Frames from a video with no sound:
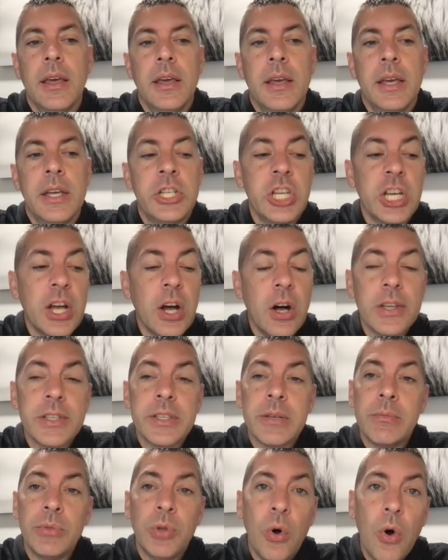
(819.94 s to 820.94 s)
And she calls
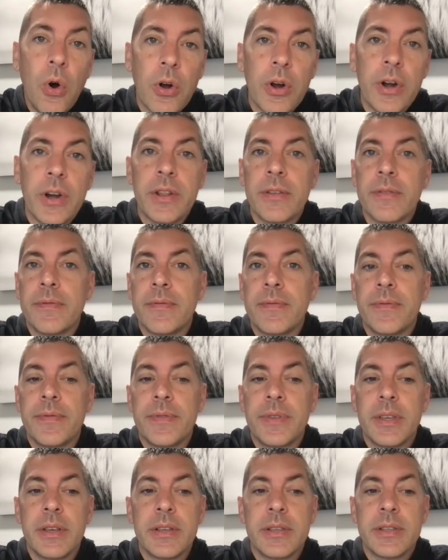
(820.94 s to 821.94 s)
him Lord,
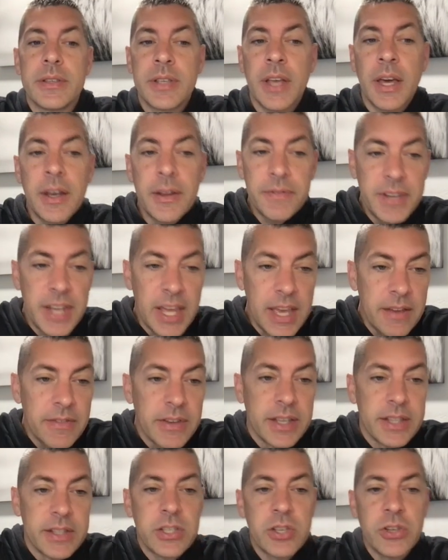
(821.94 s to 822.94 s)
son of
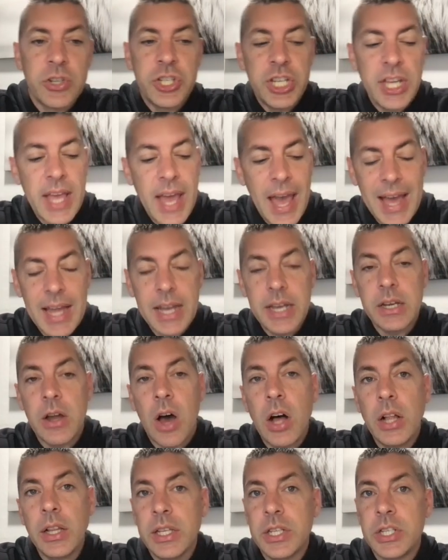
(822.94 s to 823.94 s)
David. So she had
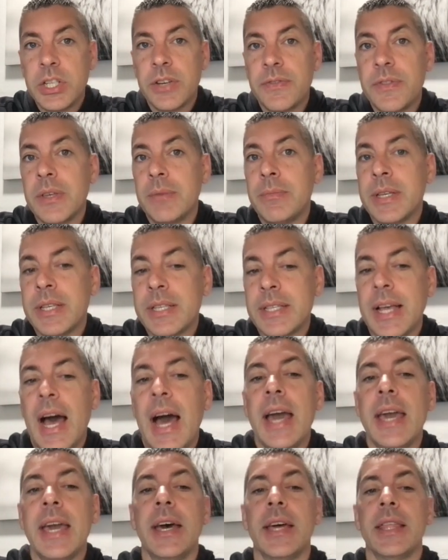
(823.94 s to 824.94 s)
knowledge of the
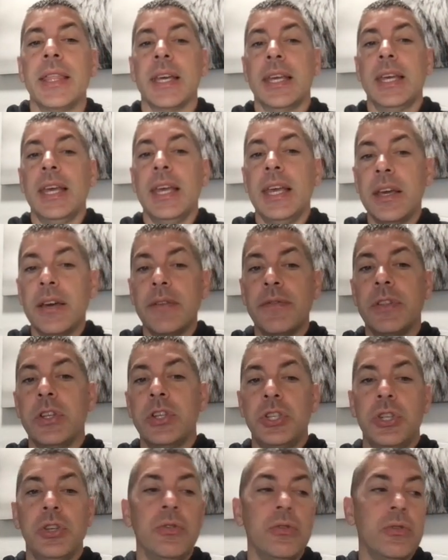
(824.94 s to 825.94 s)
Messiah, the King of the
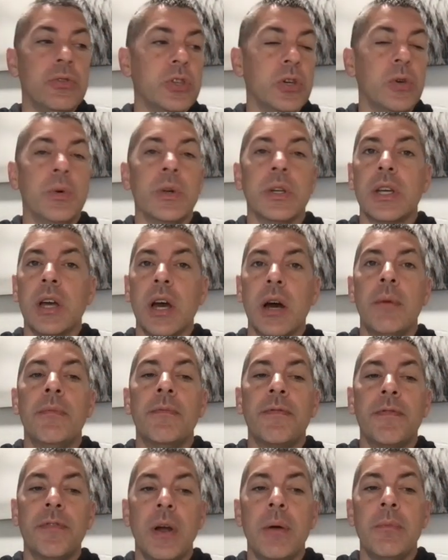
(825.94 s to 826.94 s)
Jews, who would come
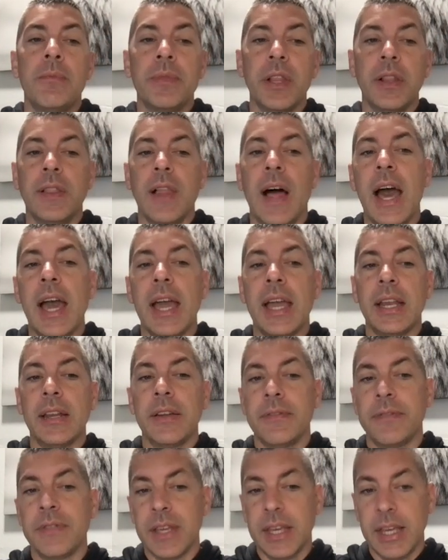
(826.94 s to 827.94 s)
from the line
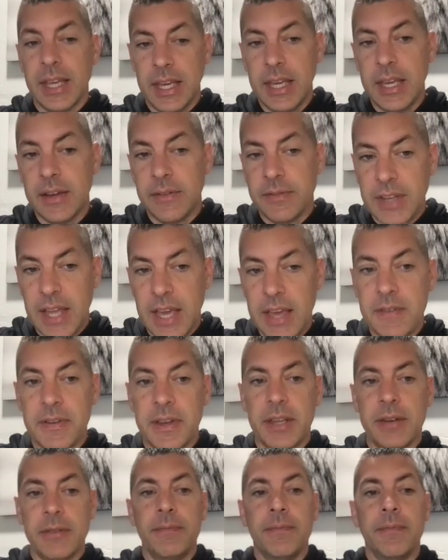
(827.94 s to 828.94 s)
of the King of
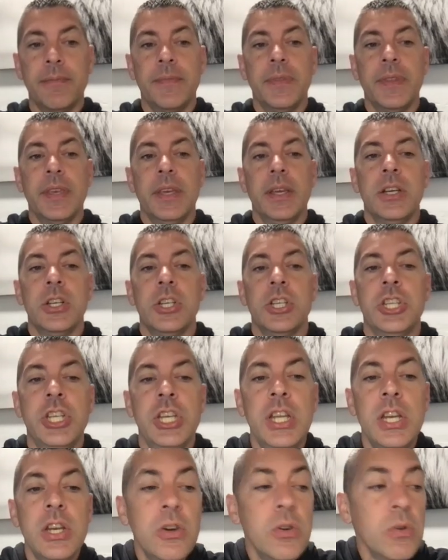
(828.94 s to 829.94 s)
David.
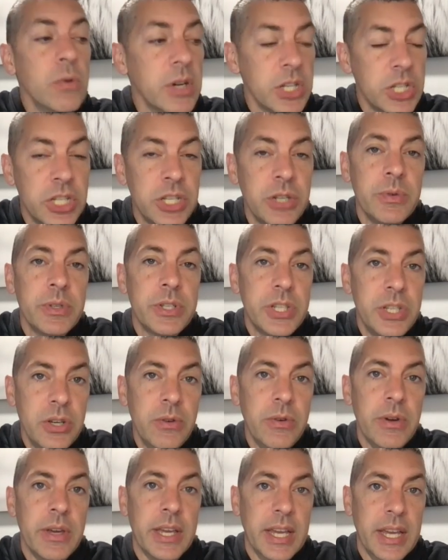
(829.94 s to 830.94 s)
She knew what she was
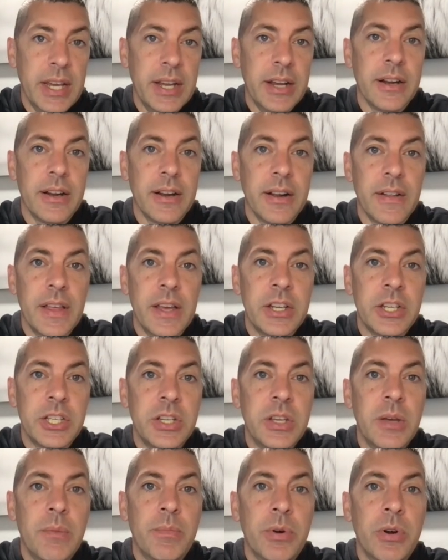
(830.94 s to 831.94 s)
doing here as
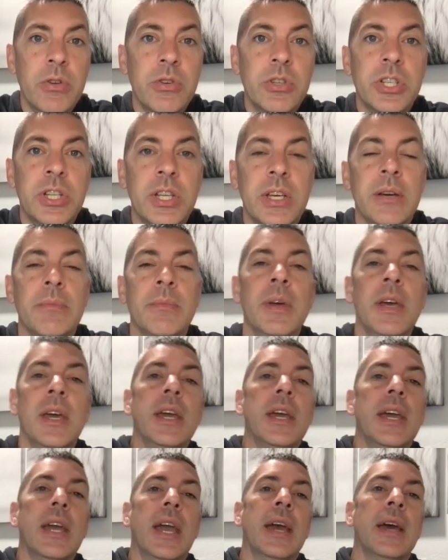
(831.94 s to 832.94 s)
she approached him
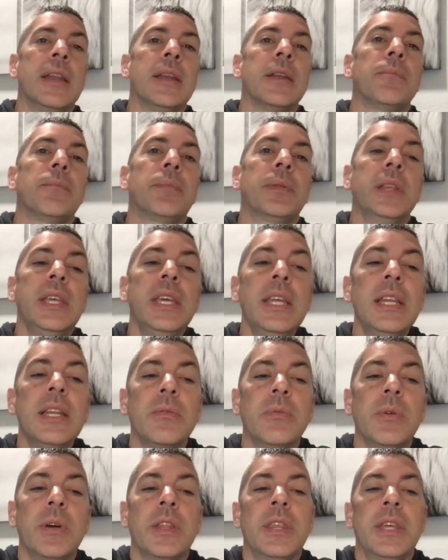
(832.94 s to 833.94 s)
and
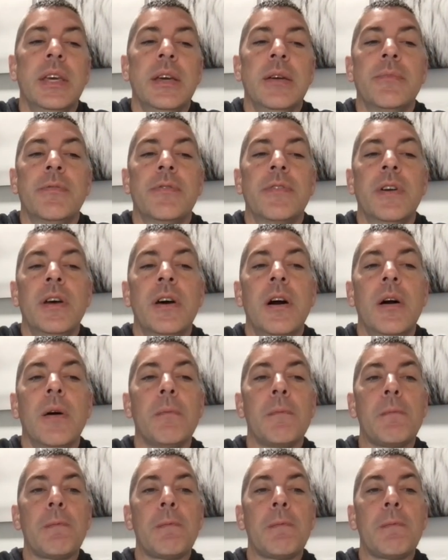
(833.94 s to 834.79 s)
pleaded with him for help.